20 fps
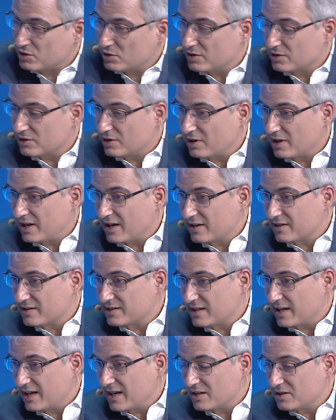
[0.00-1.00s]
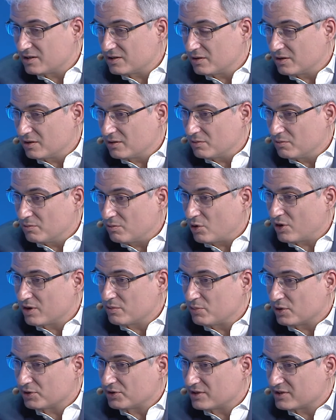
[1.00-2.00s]
underlined that more
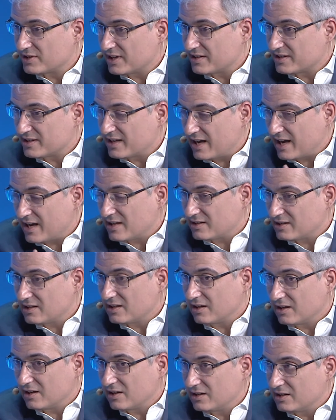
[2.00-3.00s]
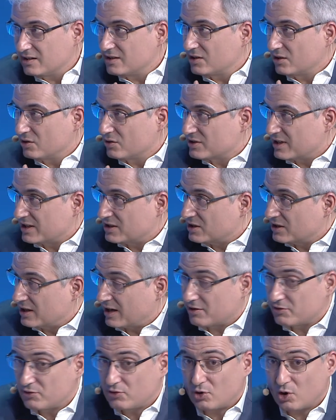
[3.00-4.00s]
important than that, he saw that there are
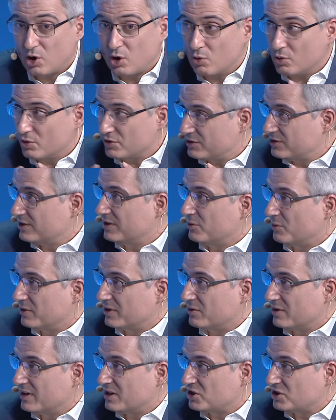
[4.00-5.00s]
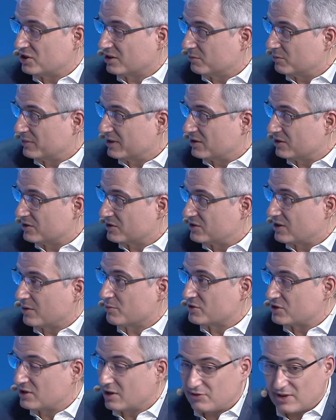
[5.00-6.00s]
flaws in regulation because some
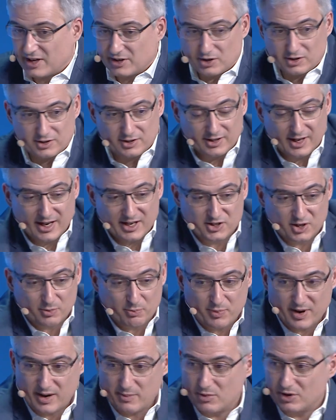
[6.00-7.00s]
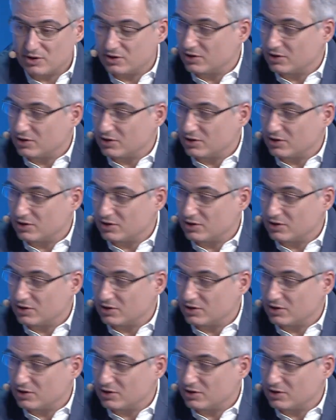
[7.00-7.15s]
stuff are not neither payment